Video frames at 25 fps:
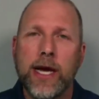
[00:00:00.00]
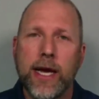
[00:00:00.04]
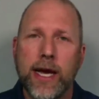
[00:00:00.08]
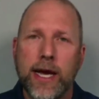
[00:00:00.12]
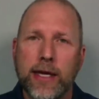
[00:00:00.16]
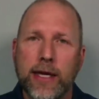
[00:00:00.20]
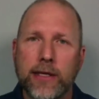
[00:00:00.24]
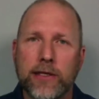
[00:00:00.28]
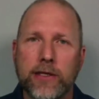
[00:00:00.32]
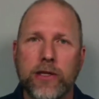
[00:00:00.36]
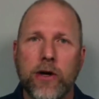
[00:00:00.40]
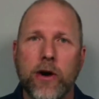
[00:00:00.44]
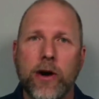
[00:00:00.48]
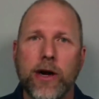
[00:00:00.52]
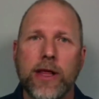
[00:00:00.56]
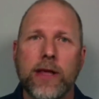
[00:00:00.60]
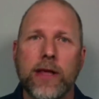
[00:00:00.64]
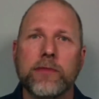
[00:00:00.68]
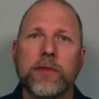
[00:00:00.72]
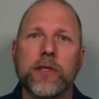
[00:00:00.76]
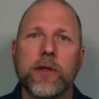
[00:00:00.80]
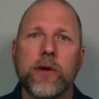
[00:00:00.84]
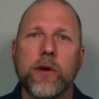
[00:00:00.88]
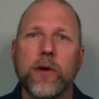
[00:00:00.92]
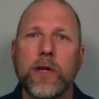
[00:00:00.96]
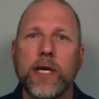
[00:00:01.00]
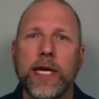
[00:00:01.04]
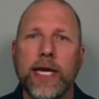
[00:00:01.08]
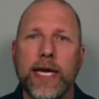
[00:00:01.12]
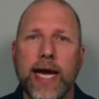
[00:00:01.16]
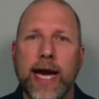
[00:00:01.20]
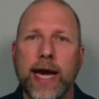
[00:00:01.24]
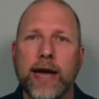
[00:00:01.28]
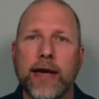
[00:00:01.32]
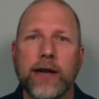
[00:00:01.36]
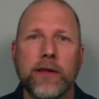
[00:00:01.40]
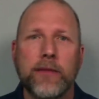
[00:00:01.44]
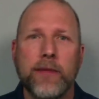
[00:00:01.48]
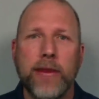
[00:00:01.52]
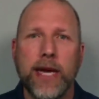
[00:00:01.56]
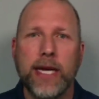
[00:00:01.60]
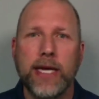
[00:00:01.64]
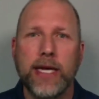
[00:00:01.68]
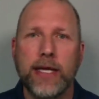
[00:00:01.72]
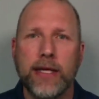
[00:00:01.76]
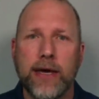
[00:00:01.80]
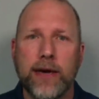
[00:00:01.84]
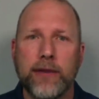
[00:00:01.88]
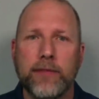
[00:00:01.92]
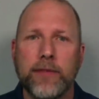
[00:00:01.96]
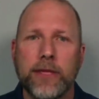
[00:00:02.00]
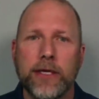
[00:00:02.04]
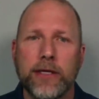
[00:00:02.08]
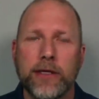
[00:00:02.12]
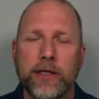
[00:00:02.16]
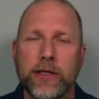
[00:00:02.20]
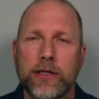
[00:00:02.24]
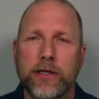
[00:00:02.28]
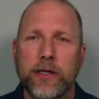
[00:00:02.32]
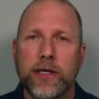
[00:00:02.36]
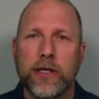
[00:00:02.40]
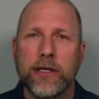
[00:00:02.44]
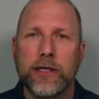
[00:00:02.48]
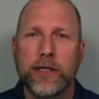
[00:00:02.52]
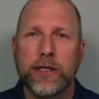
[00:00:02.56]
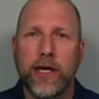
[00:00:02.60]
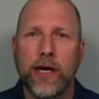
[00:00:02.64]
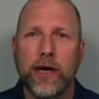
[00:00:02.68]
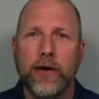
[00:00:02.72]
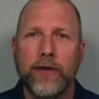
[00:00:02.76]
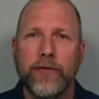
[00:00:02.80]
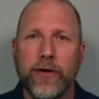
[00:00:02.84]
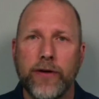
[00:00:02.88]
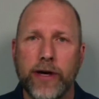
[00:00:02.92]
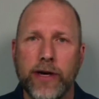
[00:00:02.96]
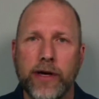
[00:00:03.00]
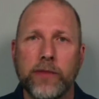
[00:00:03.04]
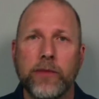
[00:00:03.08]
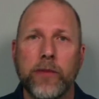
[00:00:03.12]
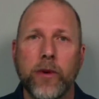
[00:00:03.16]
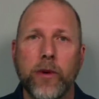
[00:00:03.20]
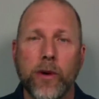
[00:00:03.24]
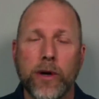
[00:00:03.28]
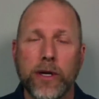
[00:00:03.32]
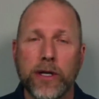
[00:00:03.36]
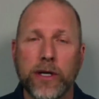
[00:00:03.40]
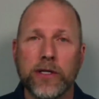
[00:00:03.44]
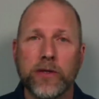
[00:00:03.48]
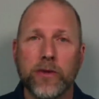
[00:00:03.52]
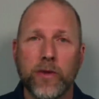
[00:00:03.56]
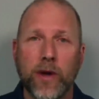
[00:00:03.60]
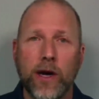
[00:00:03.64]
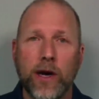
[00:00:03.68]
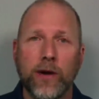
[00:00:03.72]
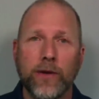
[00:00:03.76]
and starting them slowly and acclimating them is is uh, very important as well.